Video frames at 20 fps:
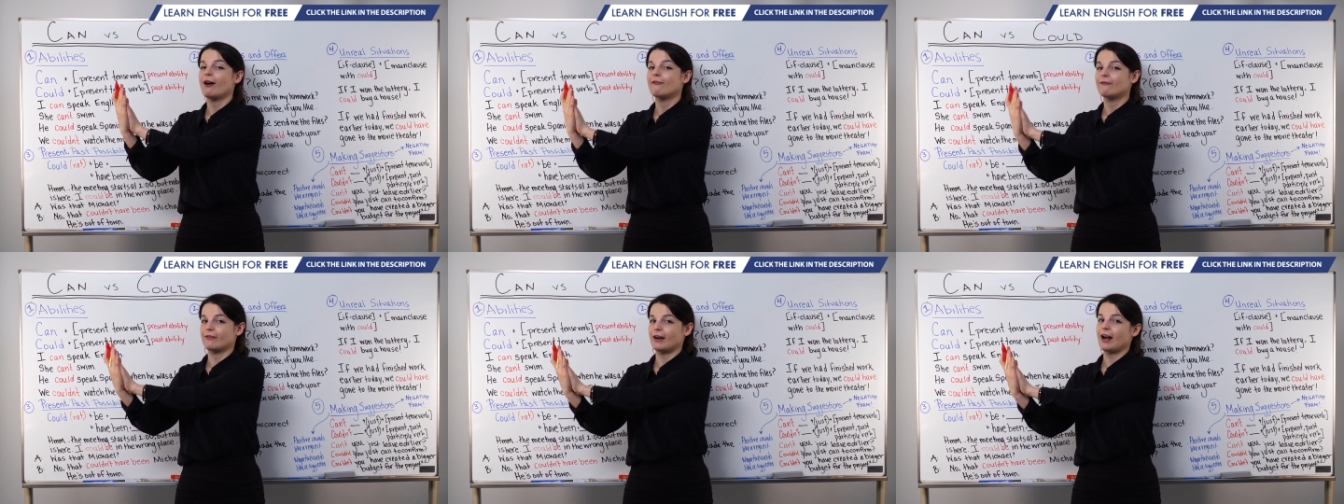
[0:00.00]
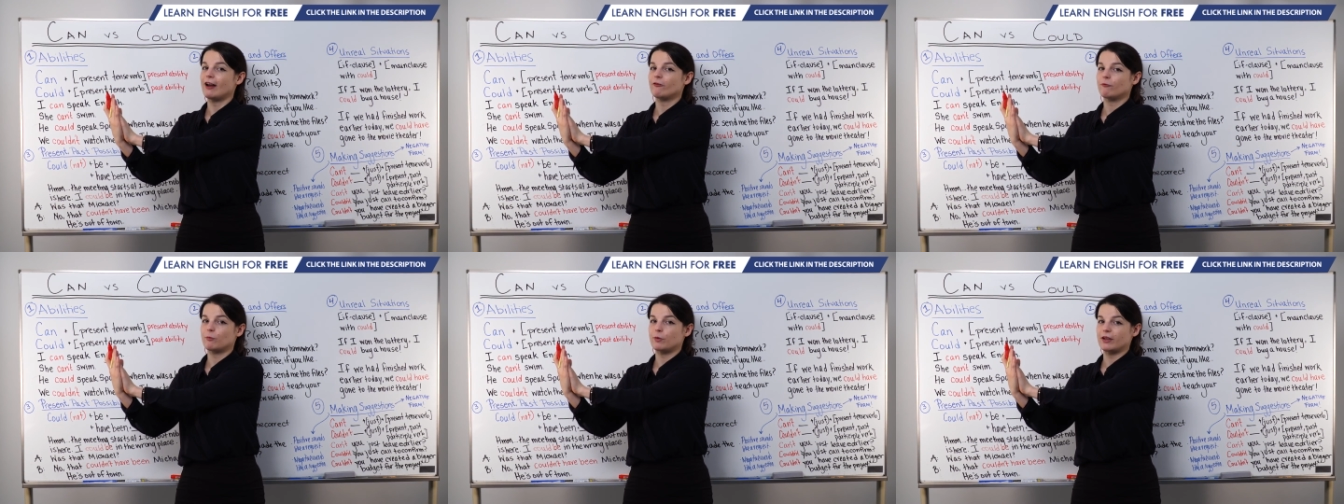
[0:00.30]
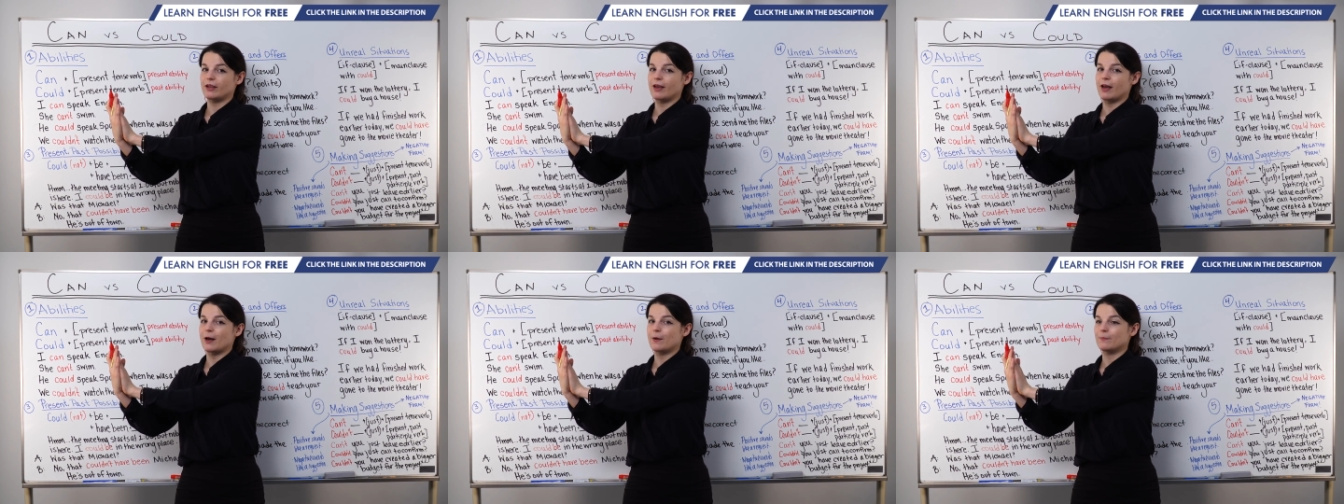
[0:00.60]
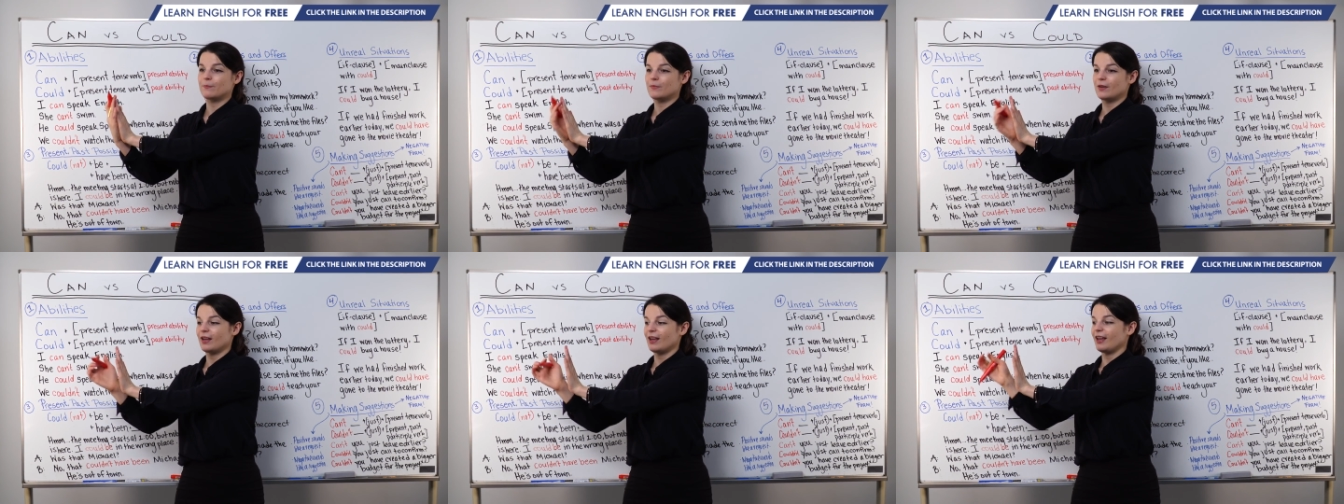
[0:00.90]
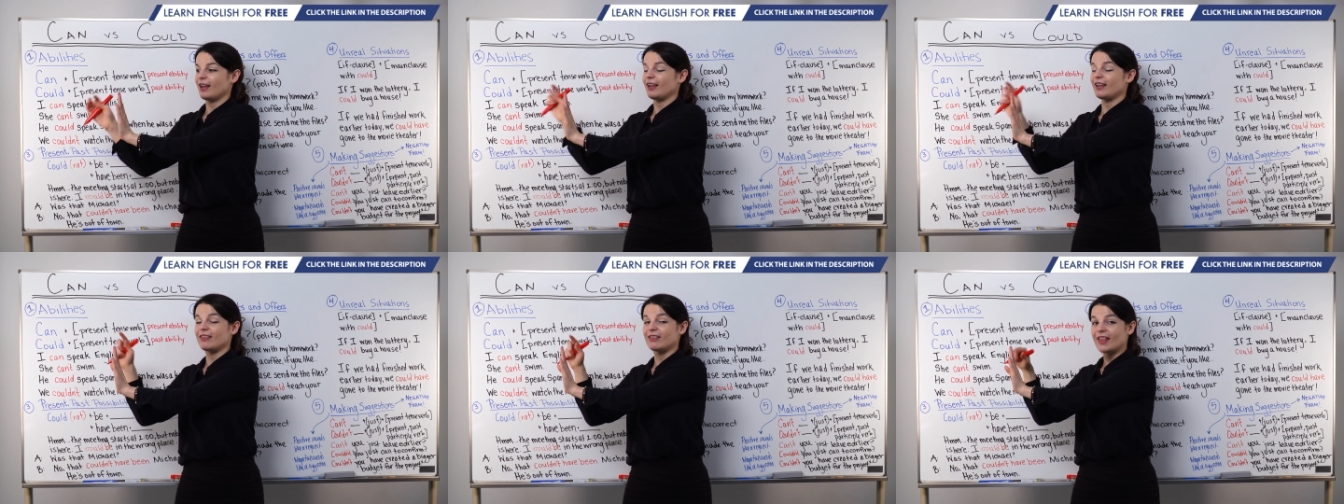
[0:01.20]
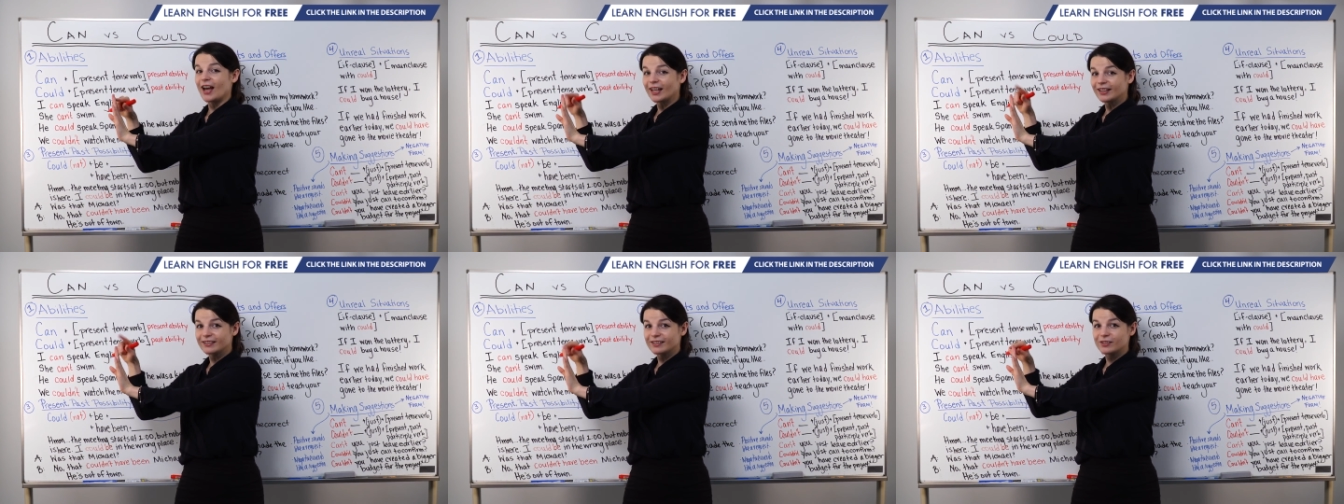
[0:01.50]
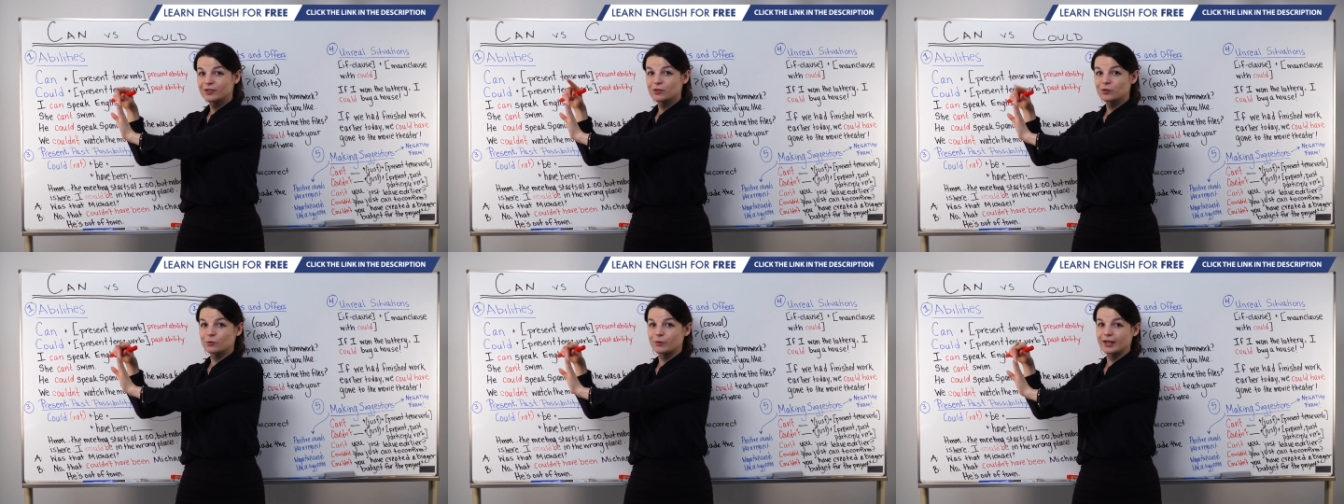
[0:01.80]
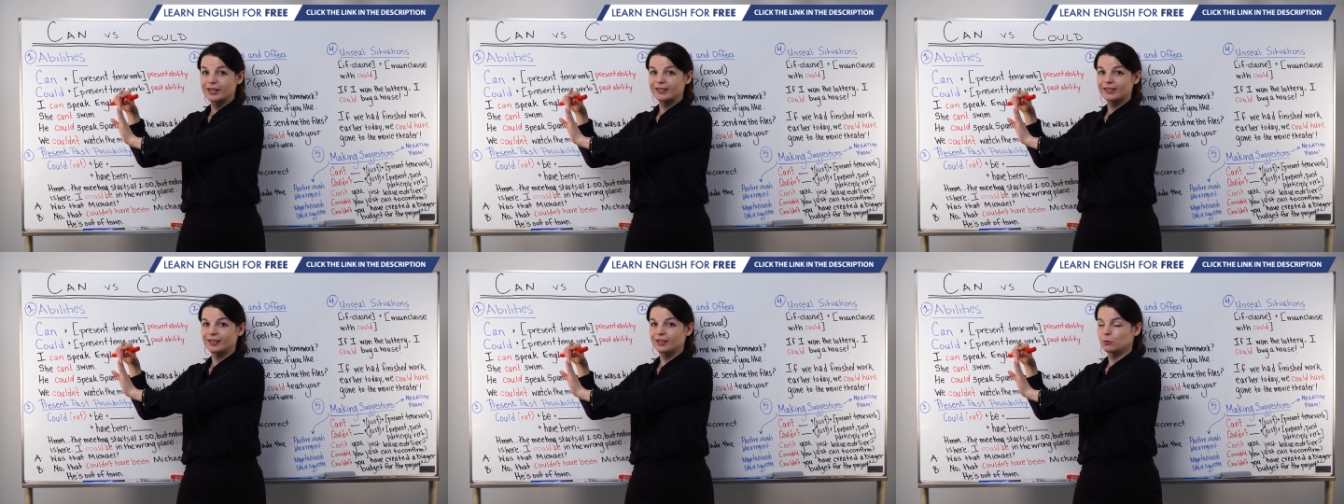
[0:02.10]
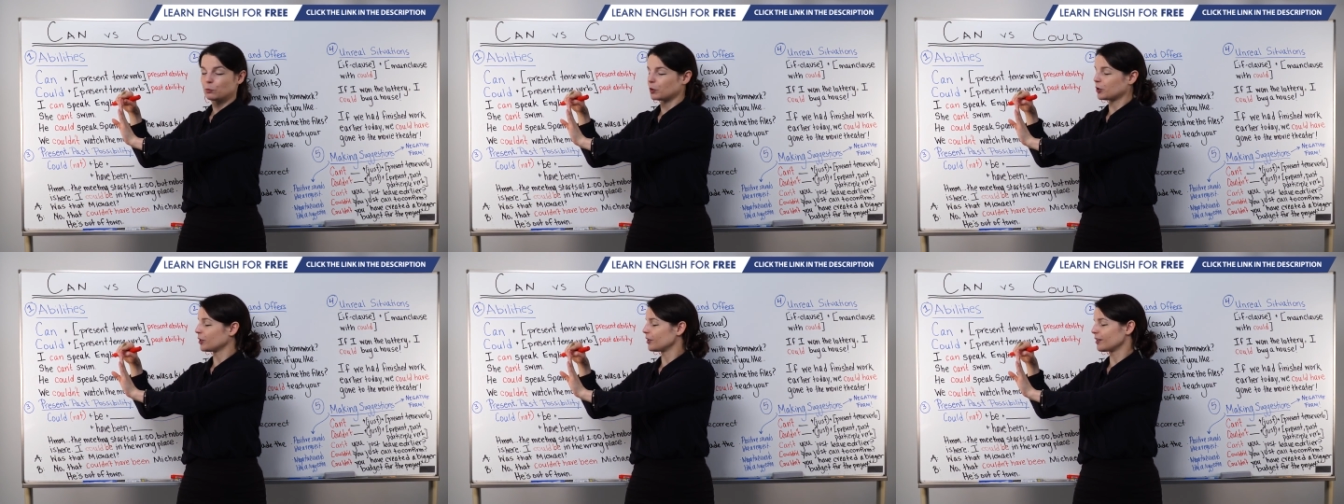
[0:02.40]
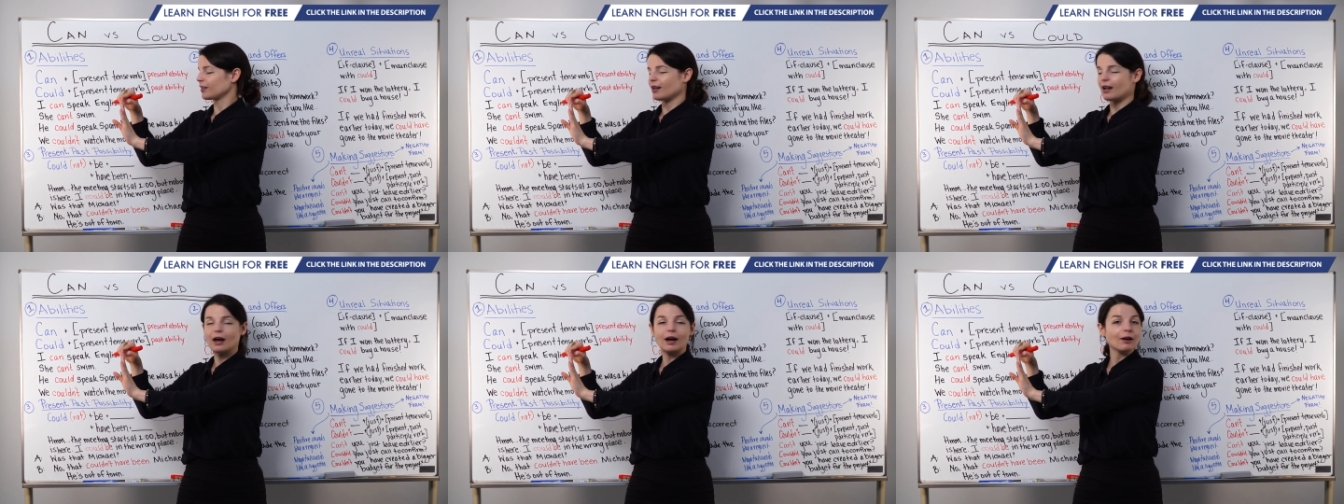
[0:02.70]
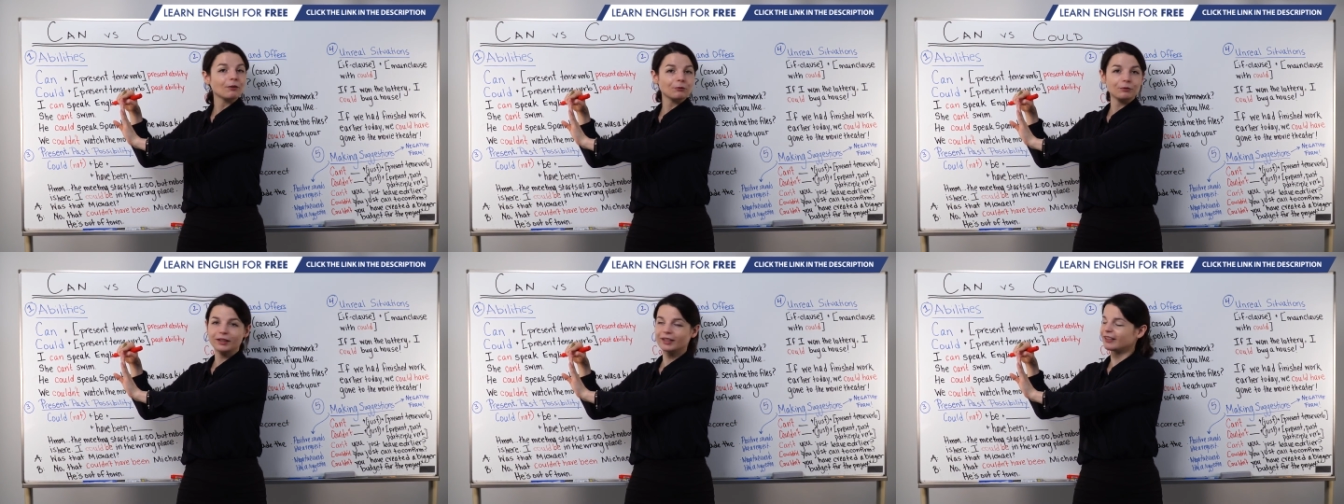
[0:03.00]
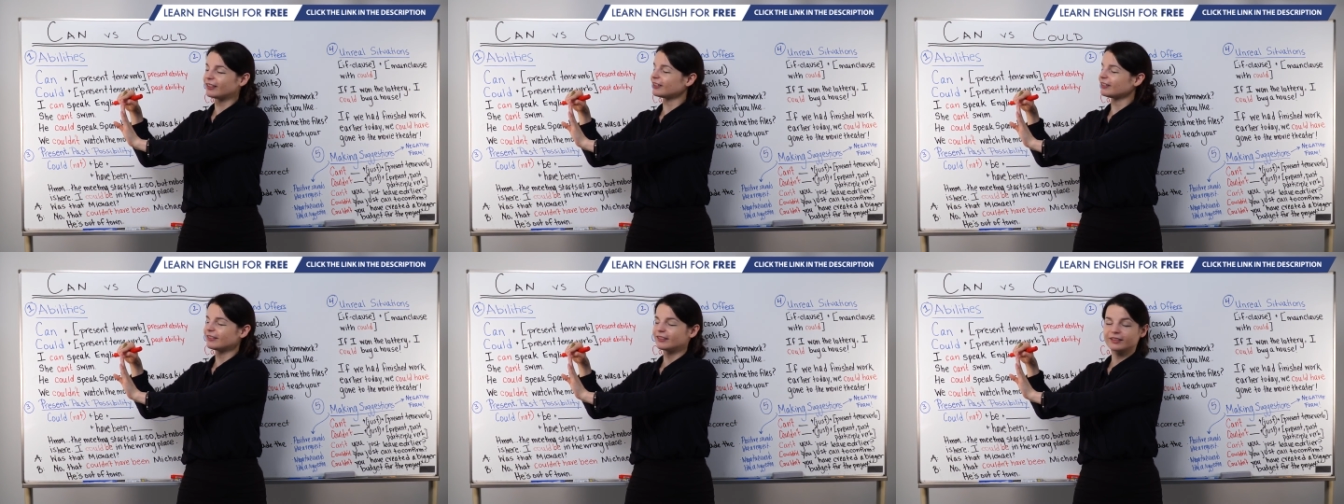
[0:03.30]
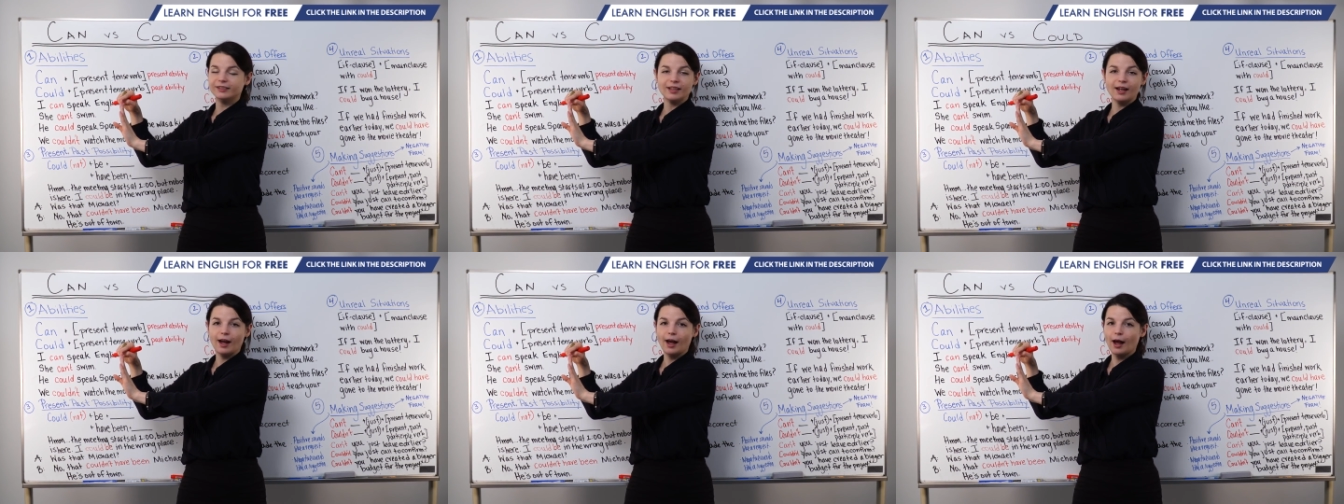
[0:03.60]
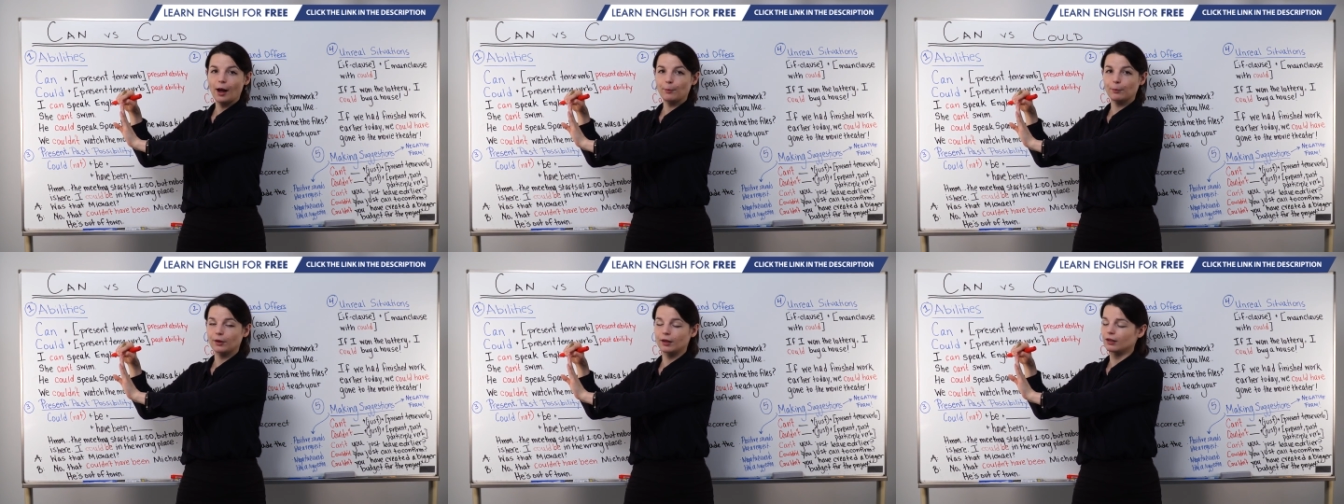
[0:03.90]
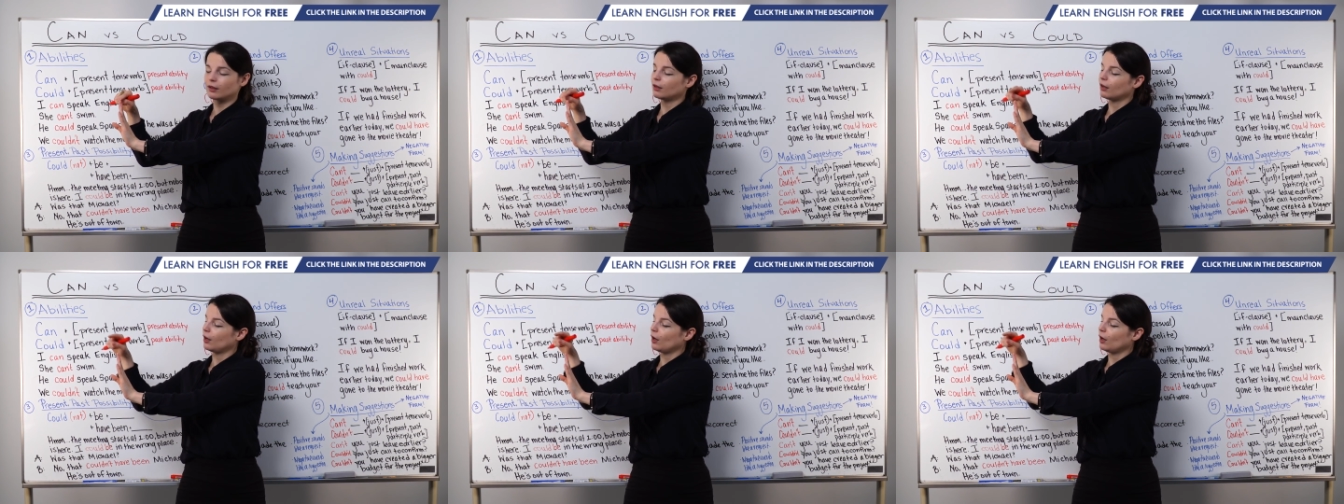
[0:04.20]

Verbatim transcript: 5 p.m., in that situation, which is not real, did not happen,